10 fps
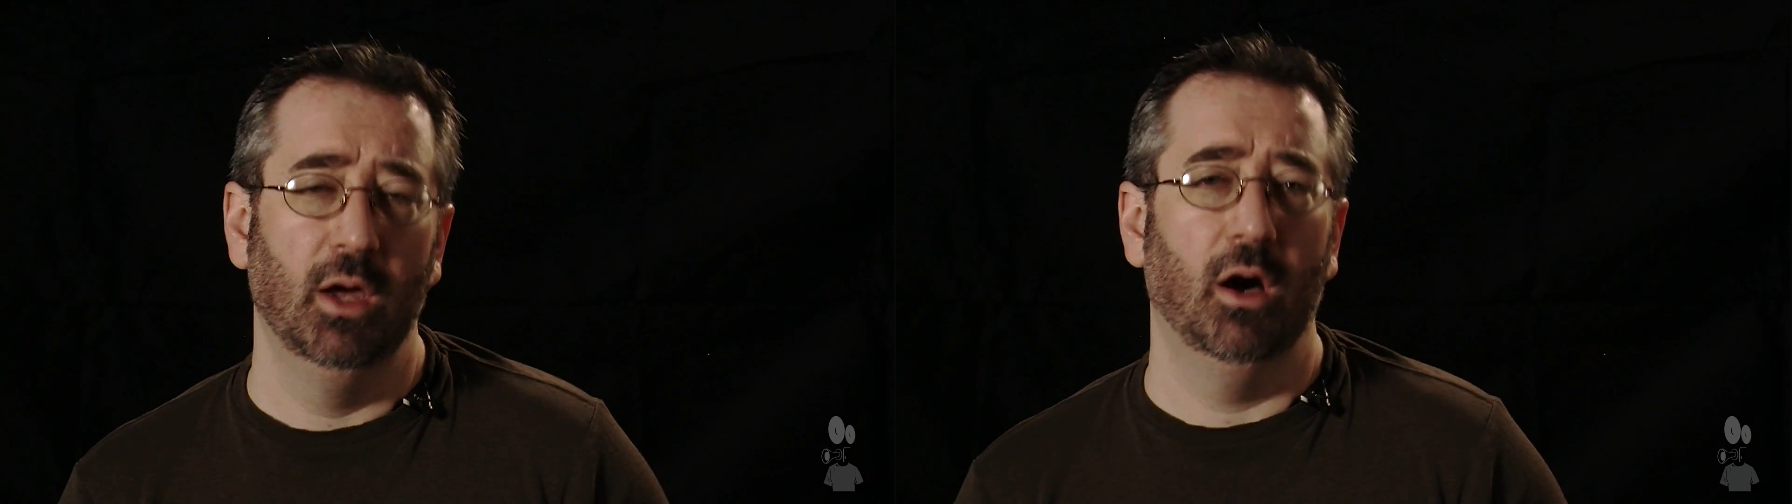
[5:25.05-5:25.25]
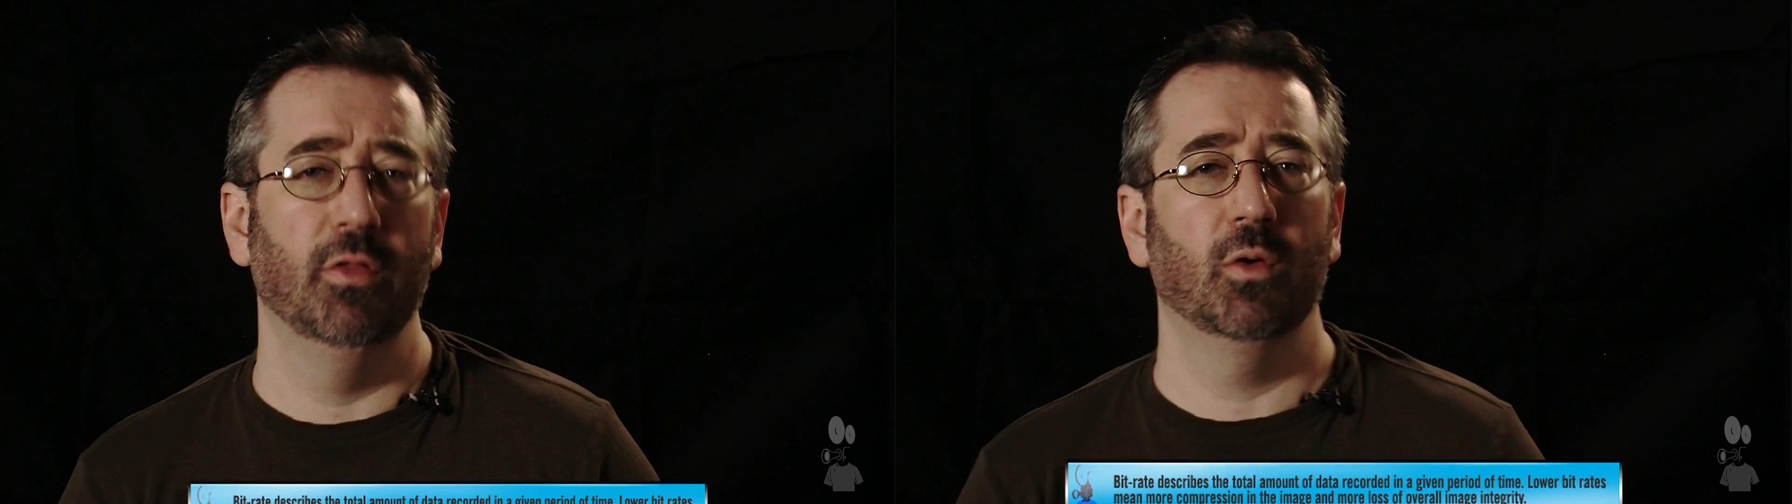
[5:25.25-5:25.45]

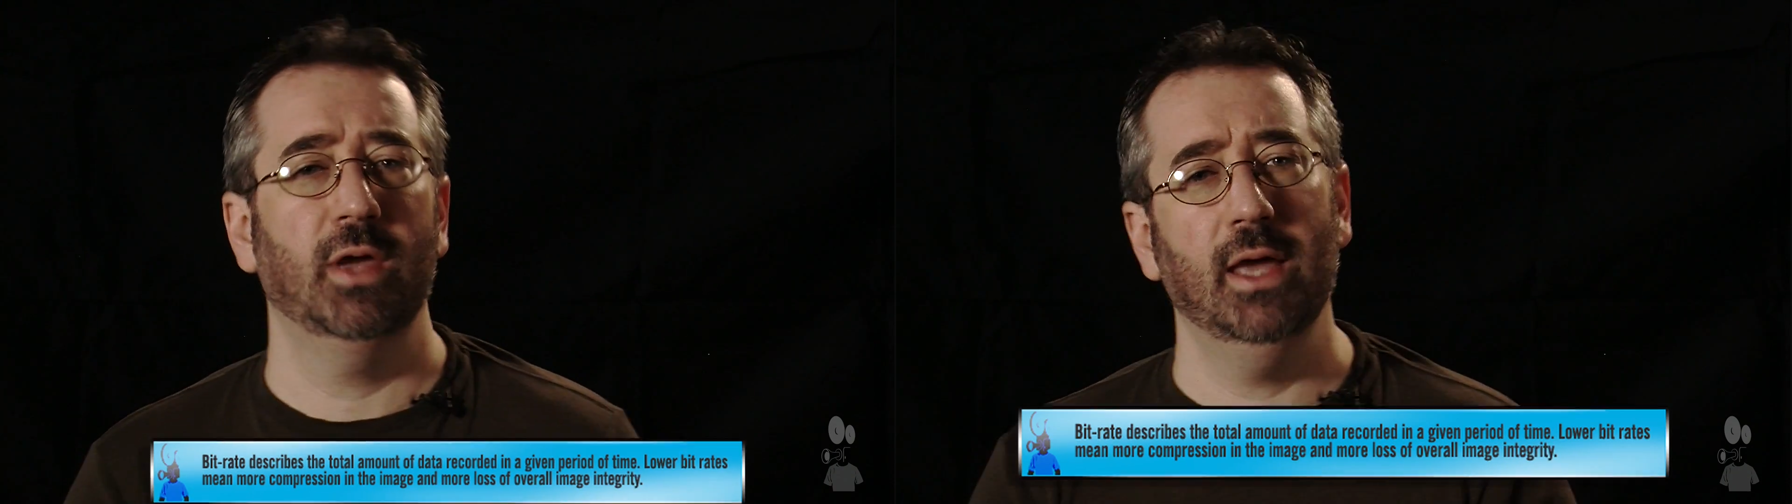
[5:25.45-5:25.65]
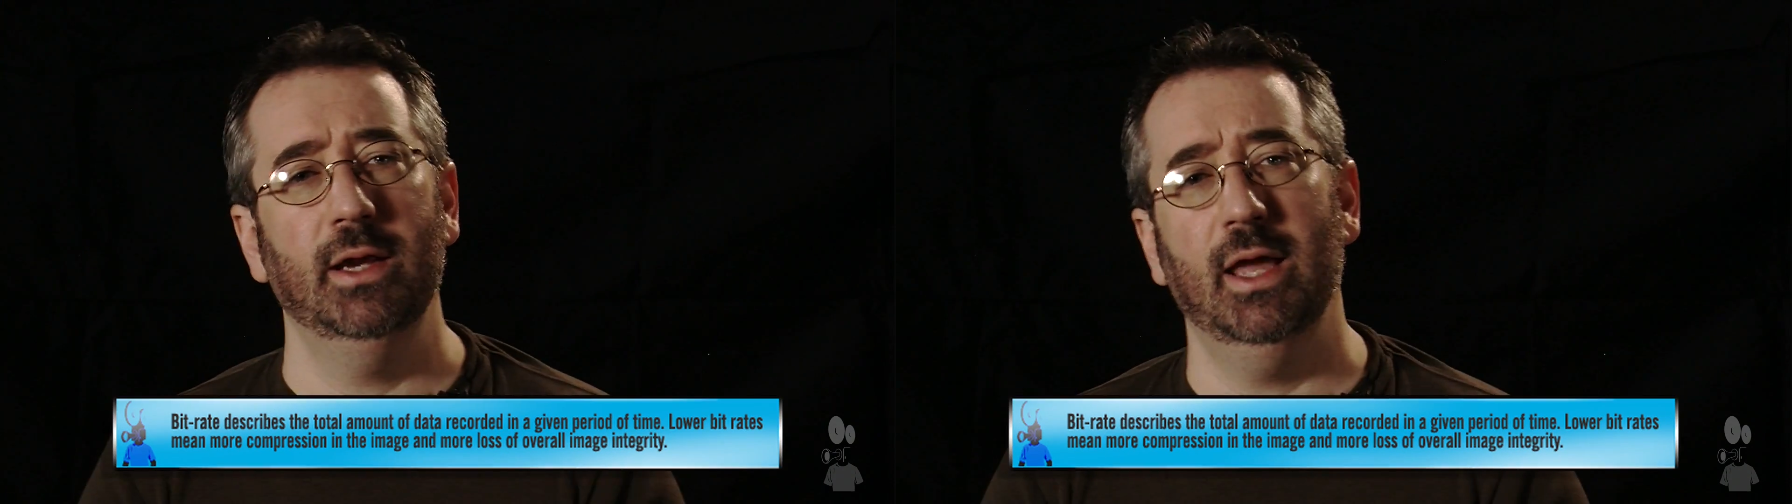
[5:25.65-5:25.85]
Although
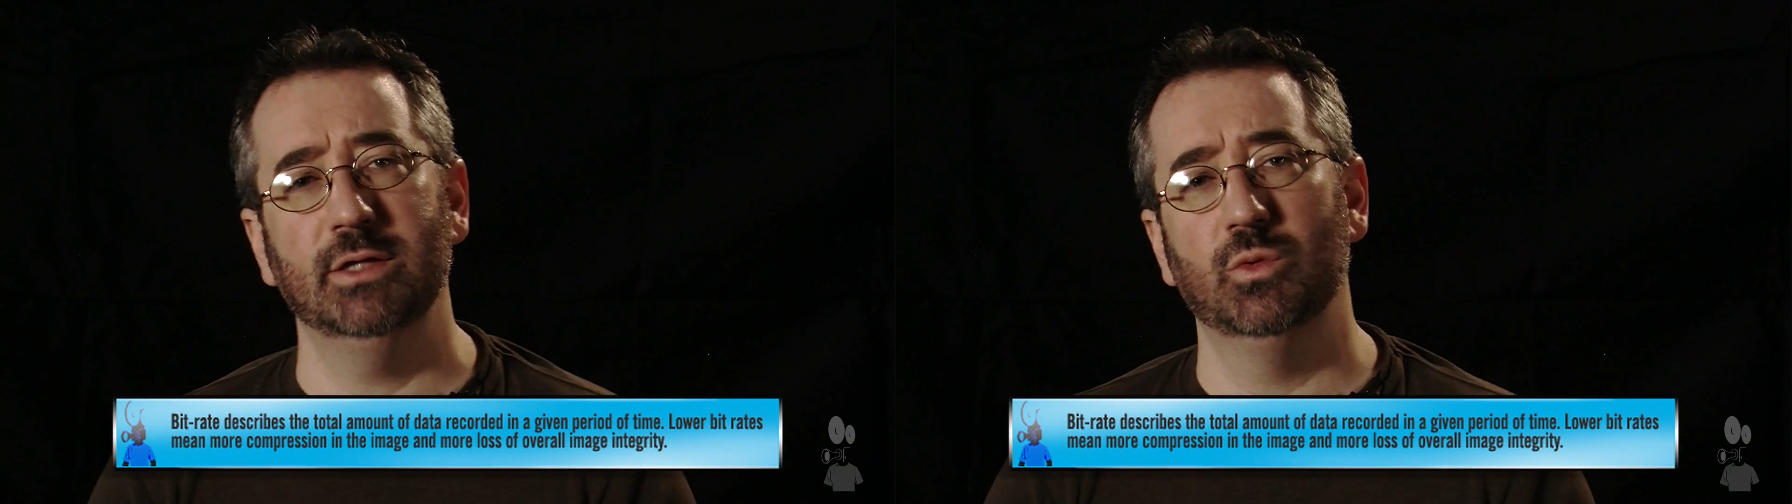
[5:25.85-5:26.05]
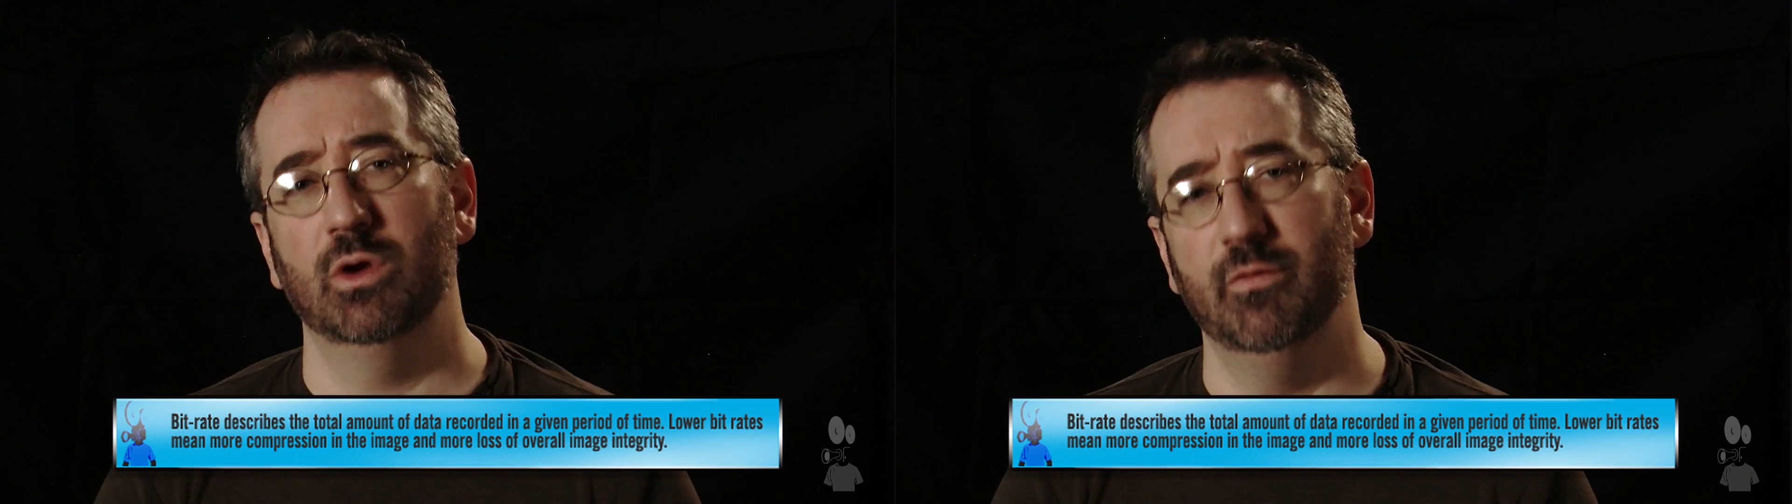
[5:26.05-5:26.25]
Canon
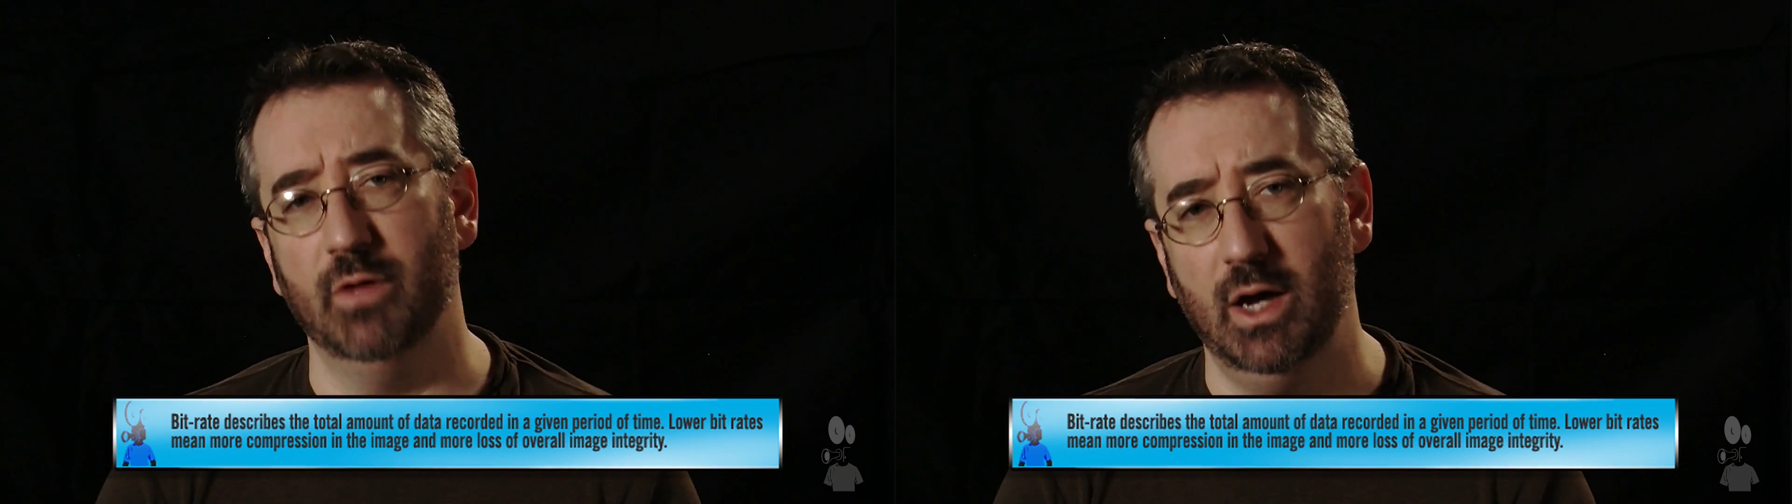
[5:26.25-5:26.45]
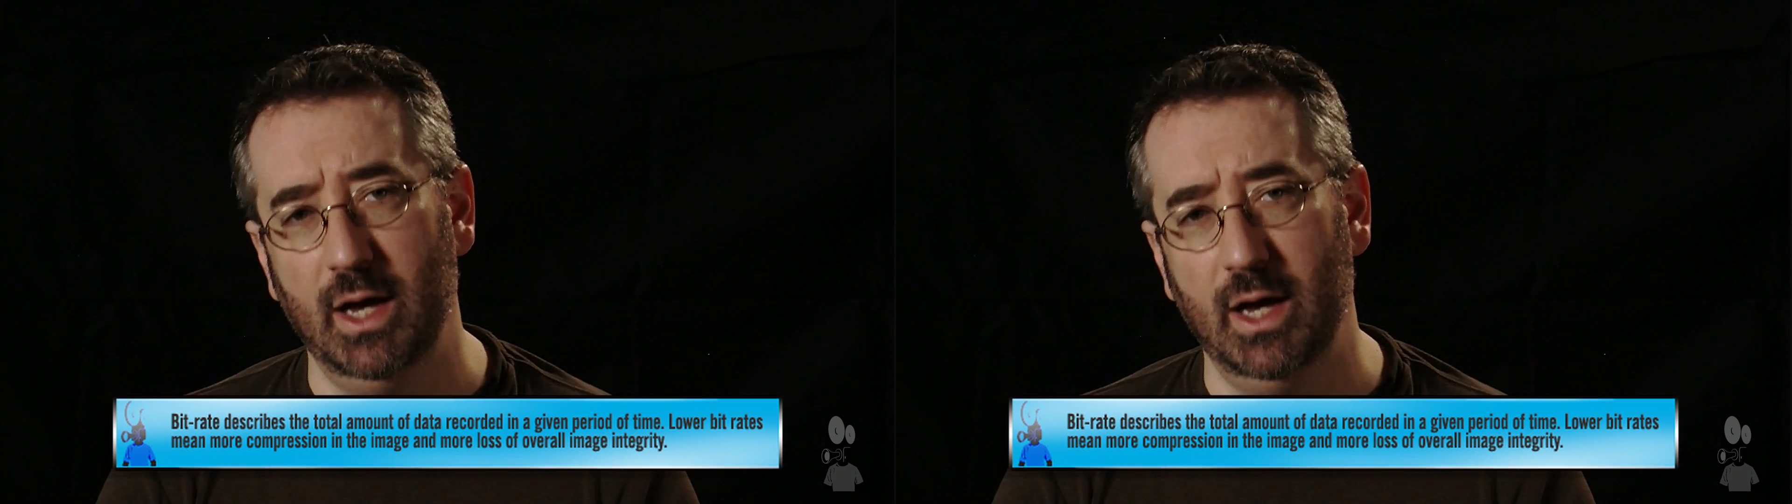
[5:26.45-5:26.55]
has one of the